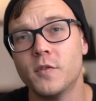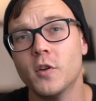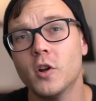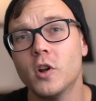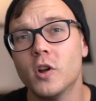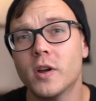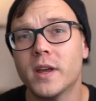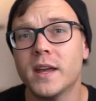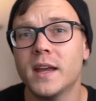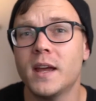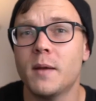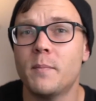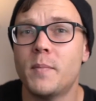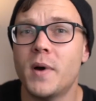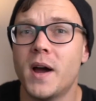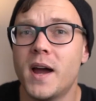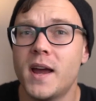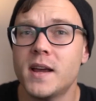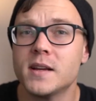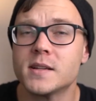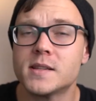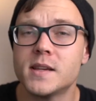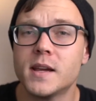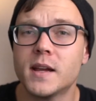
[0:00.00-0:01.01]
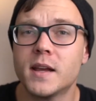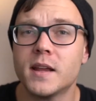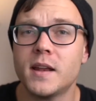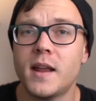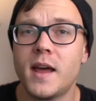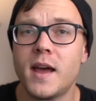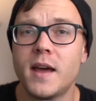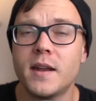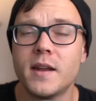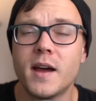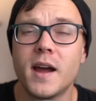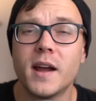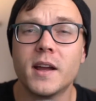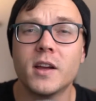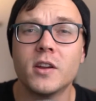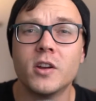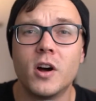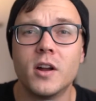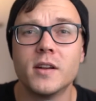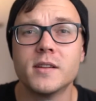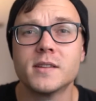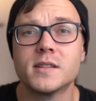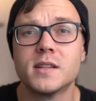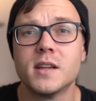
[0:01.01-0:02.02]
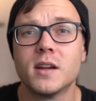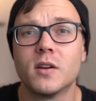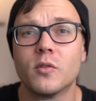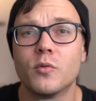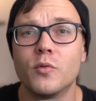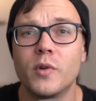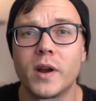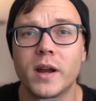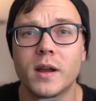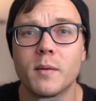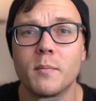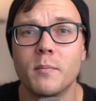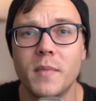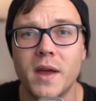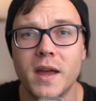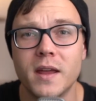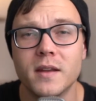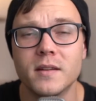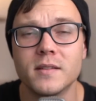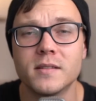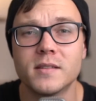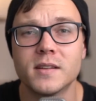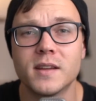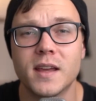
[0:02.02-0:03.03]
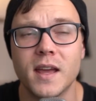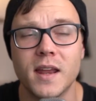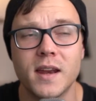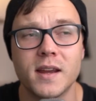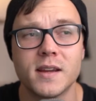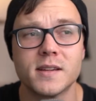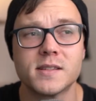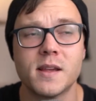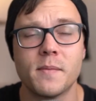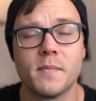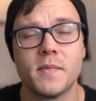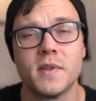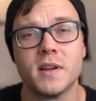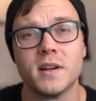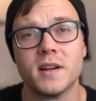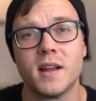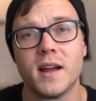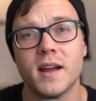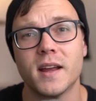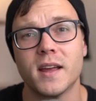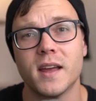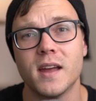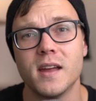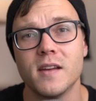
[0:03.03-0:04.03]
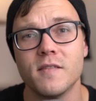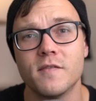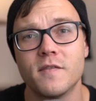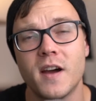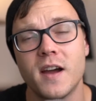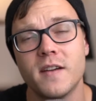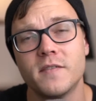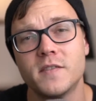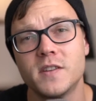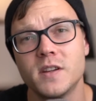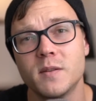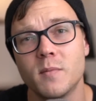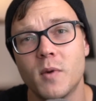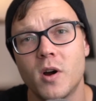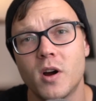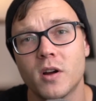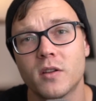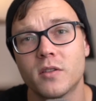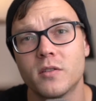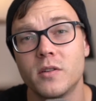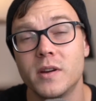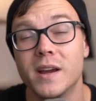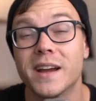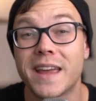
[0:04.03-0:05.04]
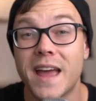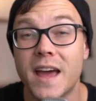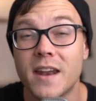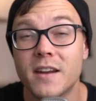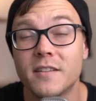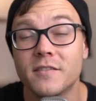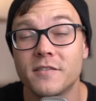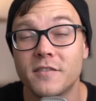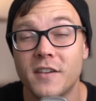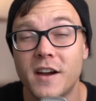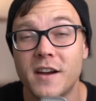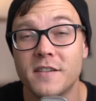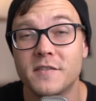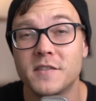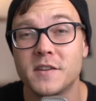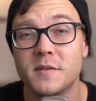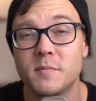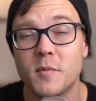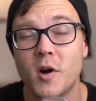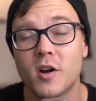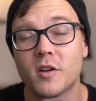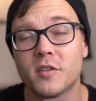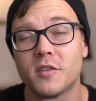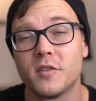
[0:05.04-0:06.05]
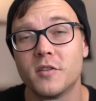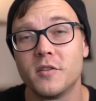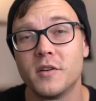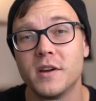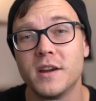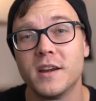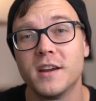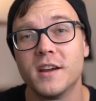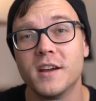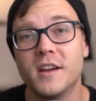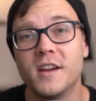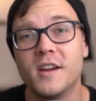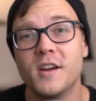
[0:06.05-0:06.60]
you're looking at buying secondhand, I can honestly recommend getting something like a 5D Mark III, a Canon 5D Mark III,